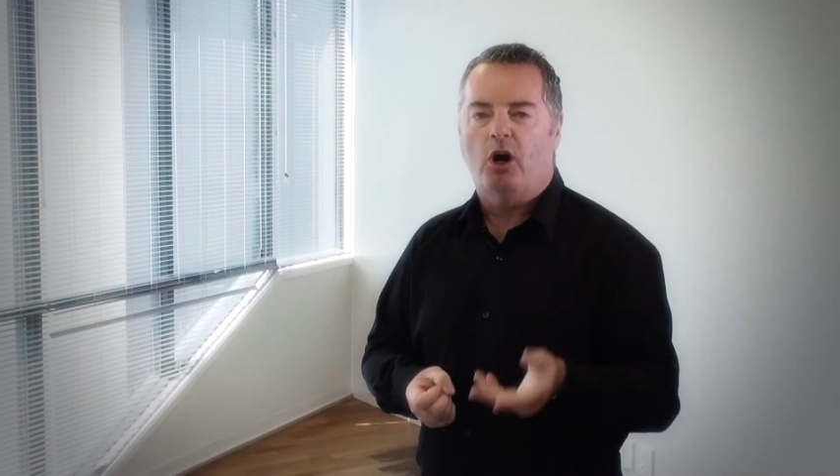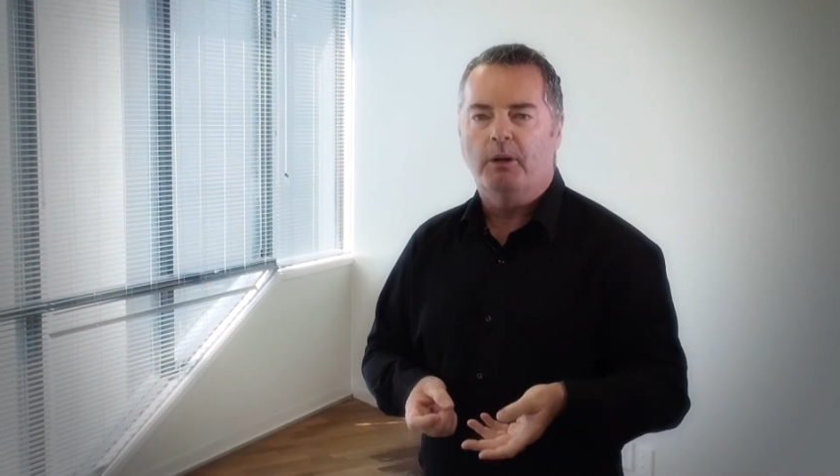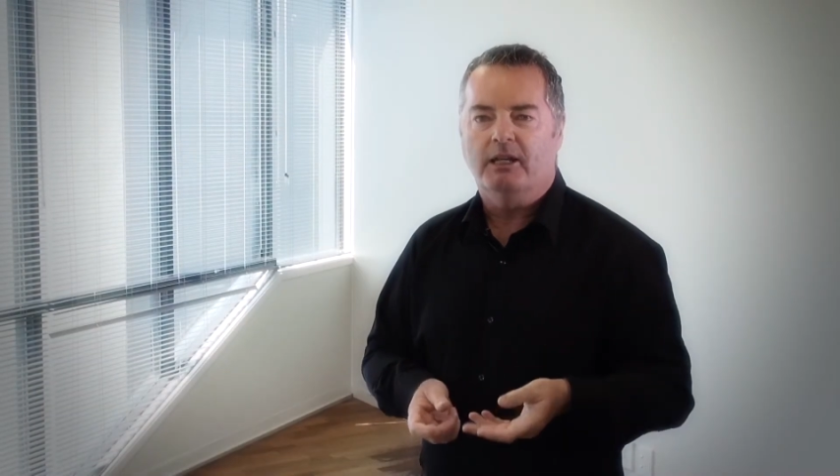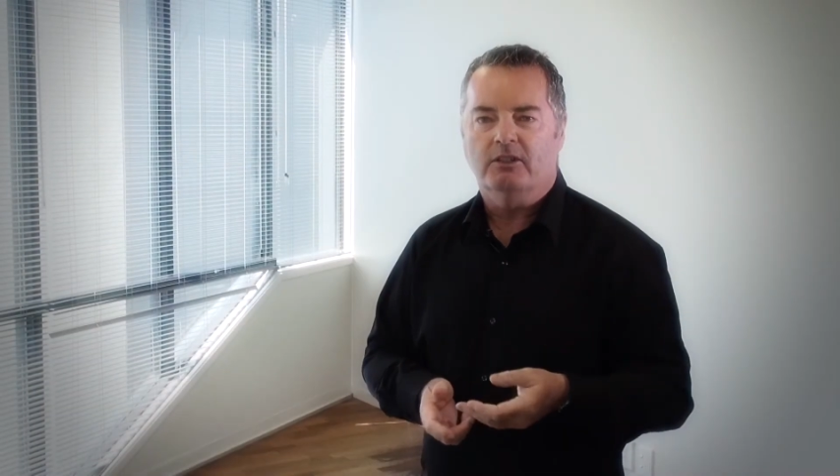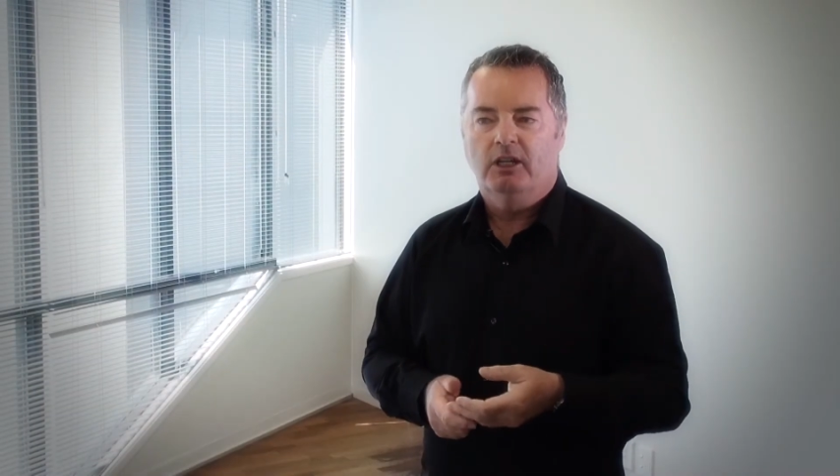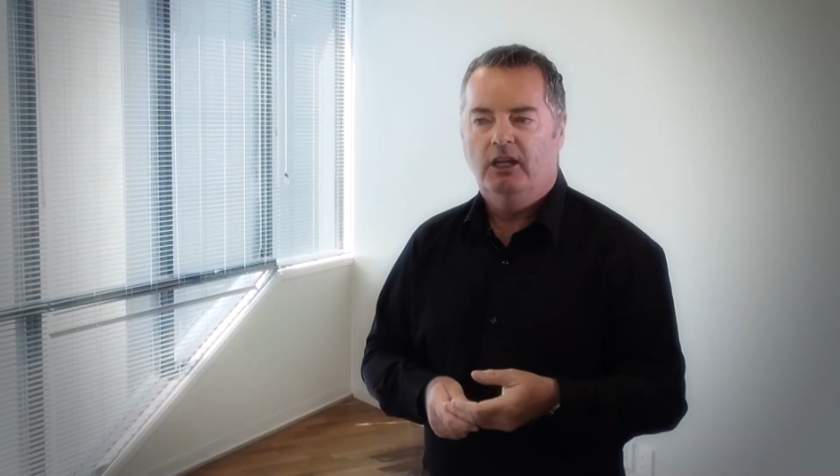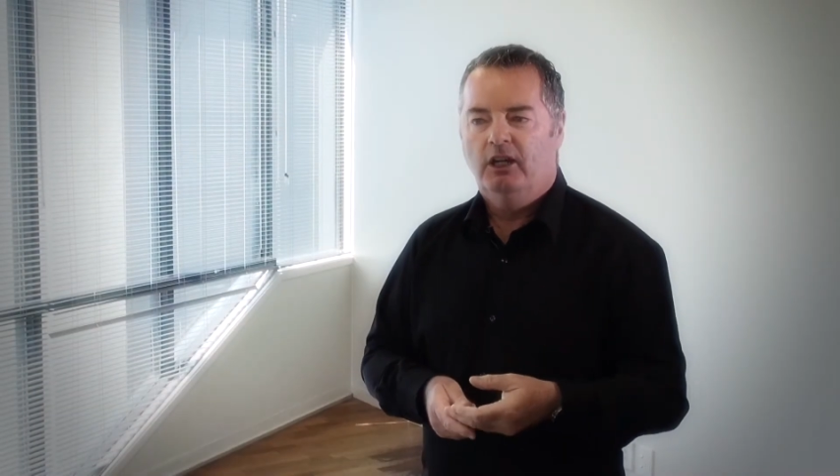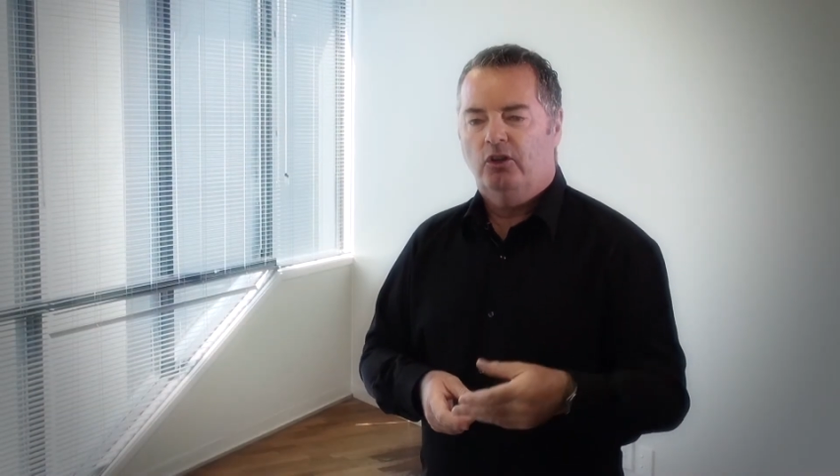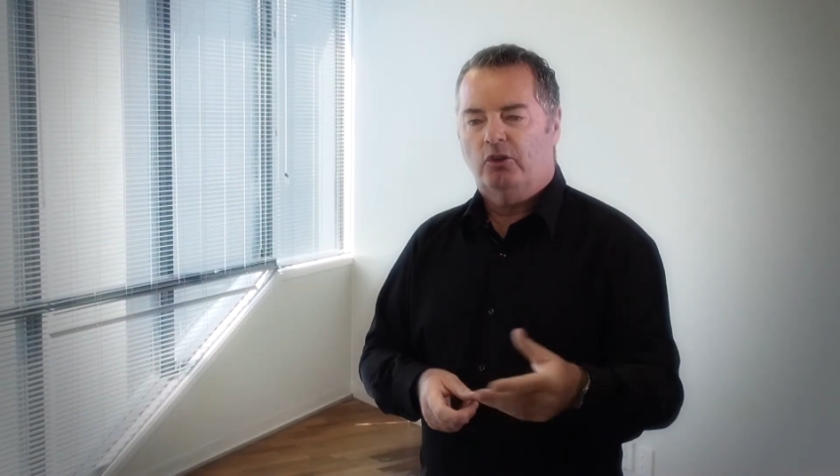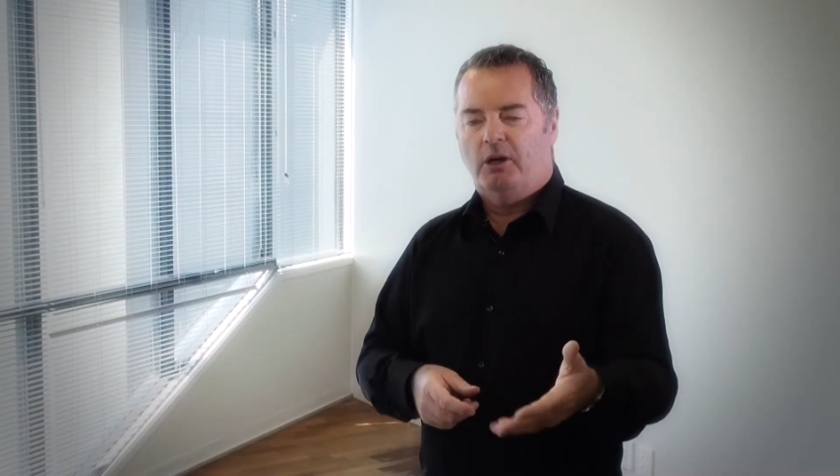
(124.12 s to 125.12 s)
comment.
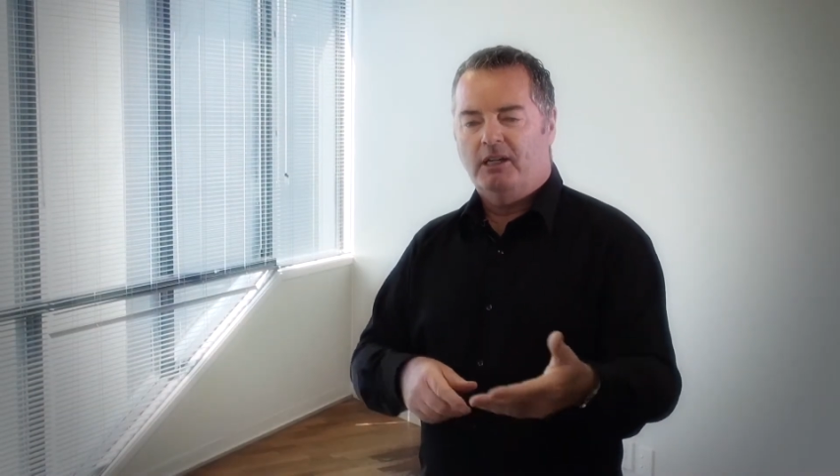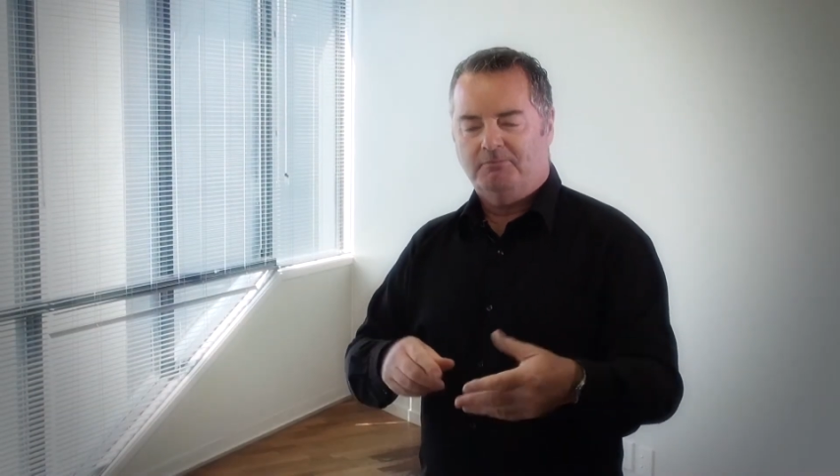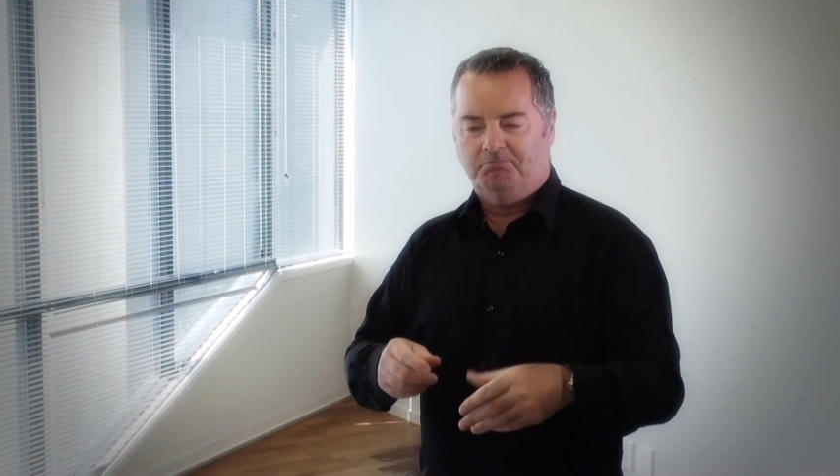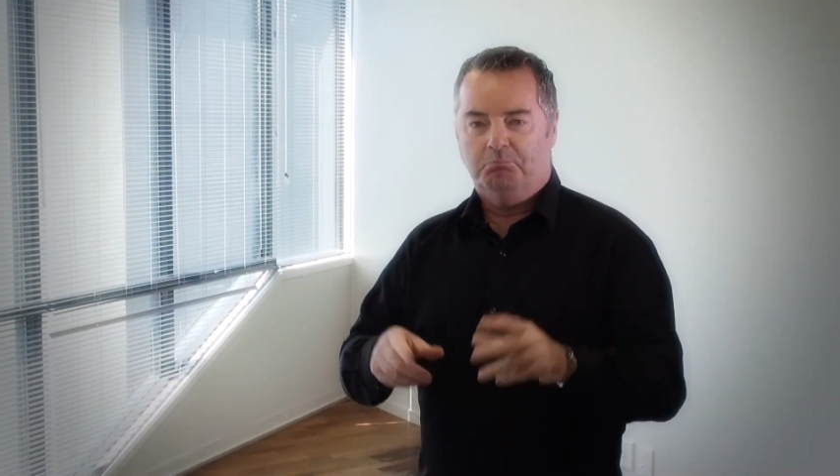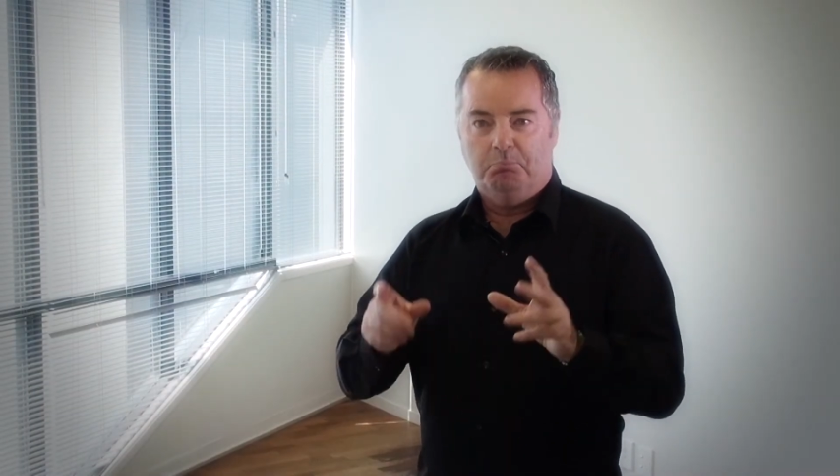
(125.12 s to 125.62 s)
So I